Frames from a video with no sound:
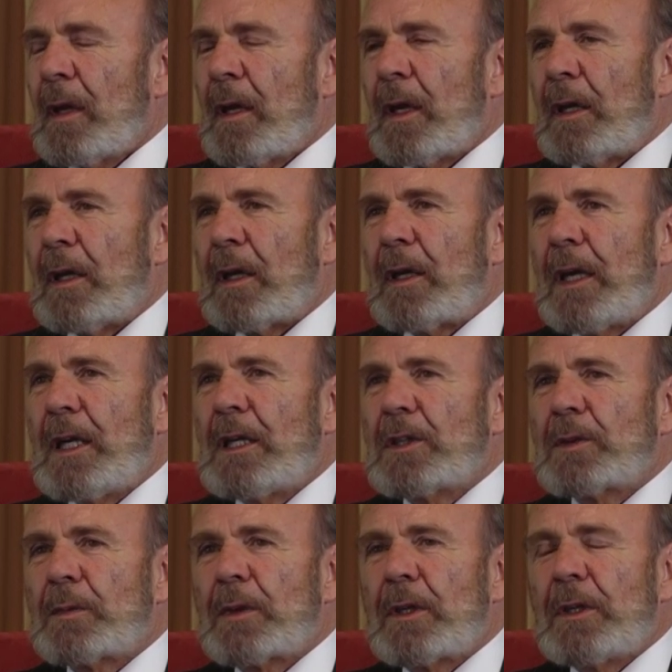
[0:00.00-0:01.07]
And the
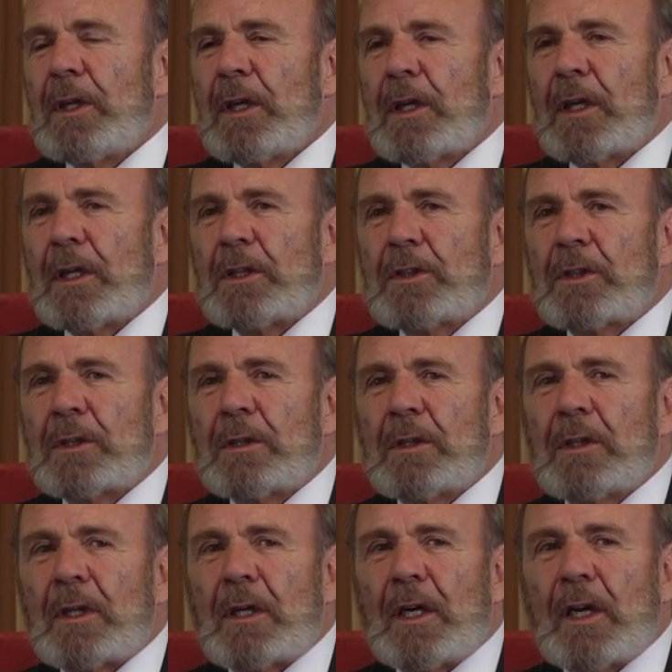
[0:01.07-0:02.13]
ladies were in the kitchen
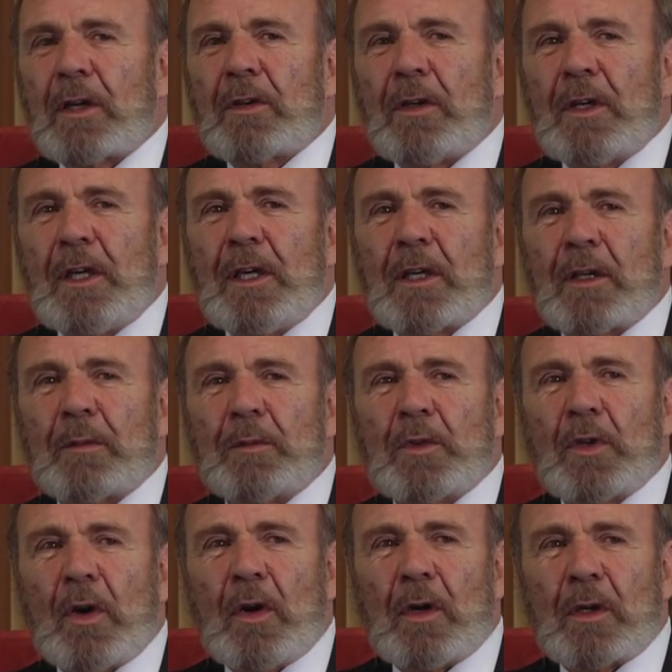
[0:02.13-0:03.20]
and I could hear them
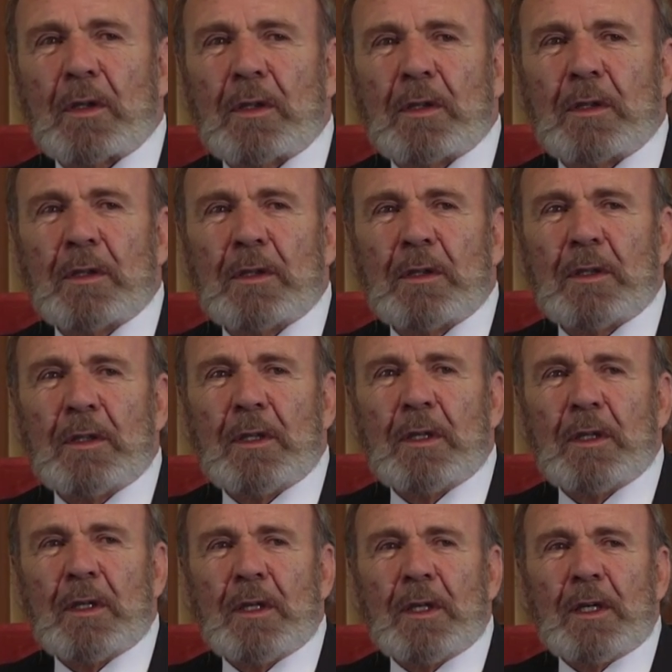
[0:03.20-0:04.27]
talk.
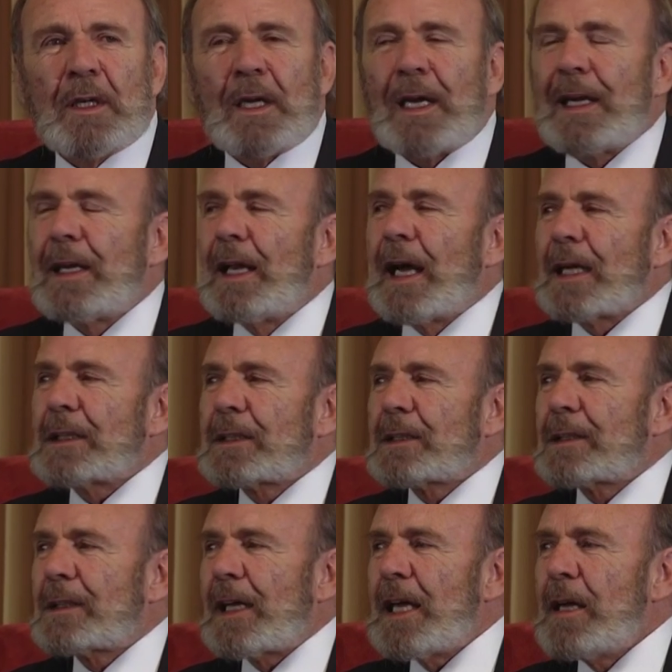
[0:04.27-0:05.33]
And that
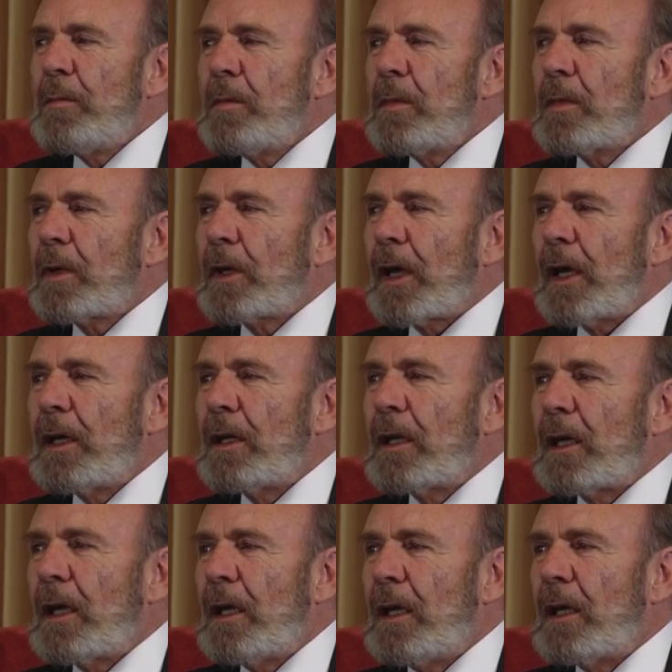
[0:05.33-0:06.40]
same kind
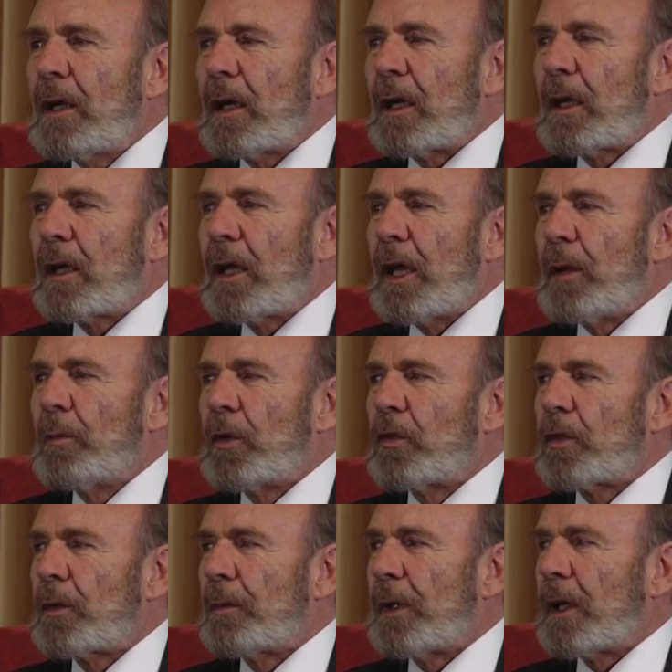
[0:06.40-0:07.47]
of hearing came
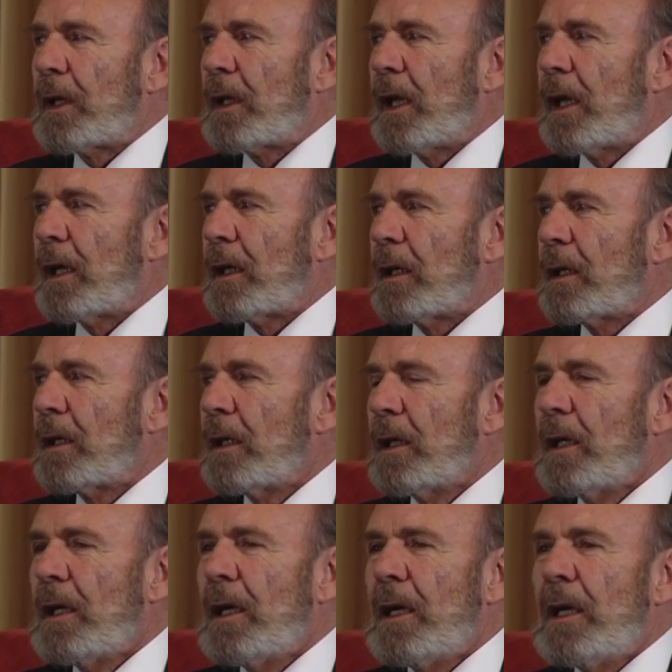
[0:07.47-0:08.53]
over me again.
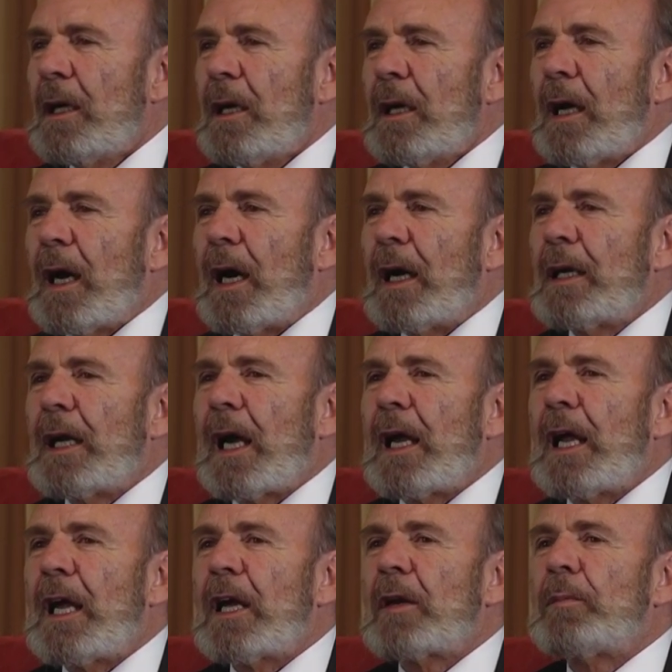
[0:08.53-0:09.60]
And I
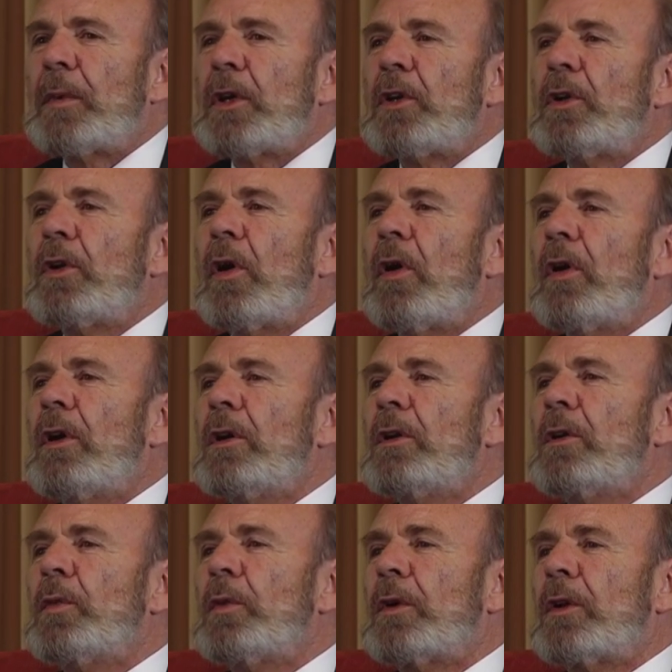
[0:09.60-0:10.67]
heard
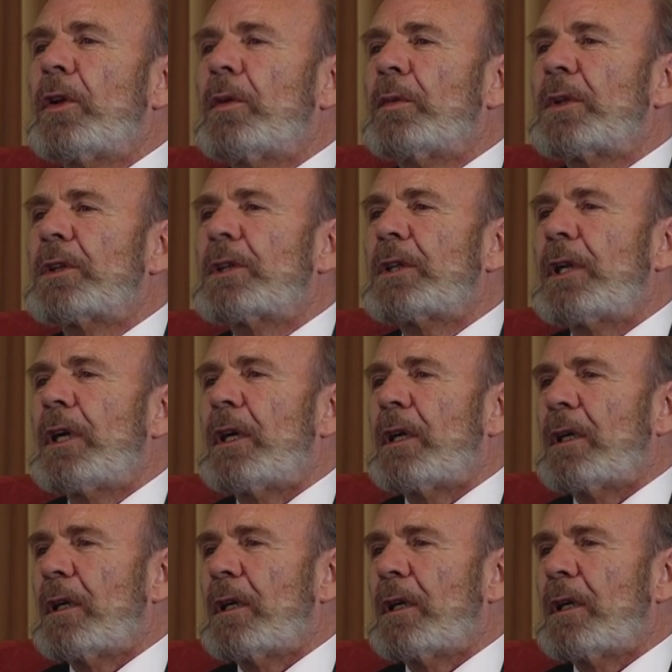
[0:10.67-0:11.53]
beyond what they were saying.